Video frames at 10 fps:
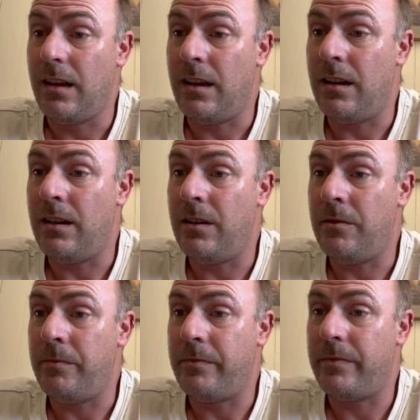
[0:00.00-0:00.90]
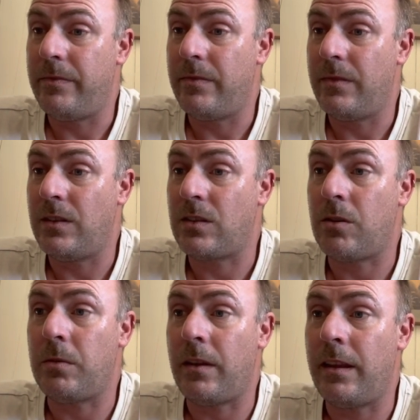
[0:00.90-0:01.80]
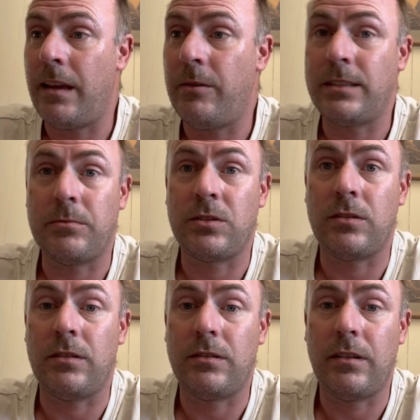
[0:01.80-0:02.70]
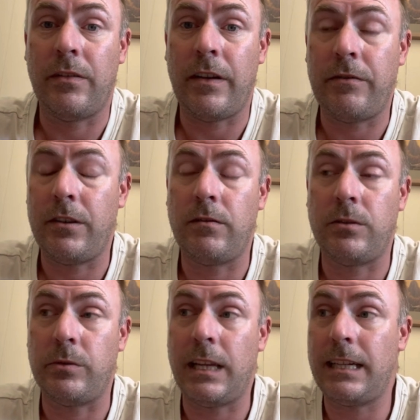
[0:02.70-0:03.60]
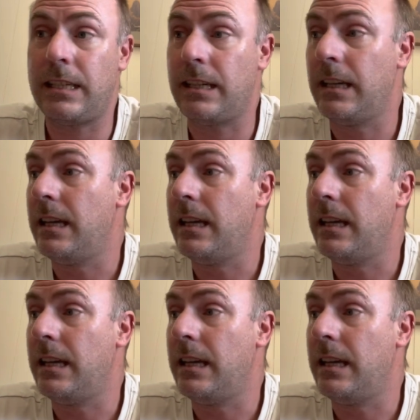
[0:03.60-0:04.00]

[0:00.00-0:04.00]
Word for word: Um, there's a couple on there which I'm sure a fair few of you will like.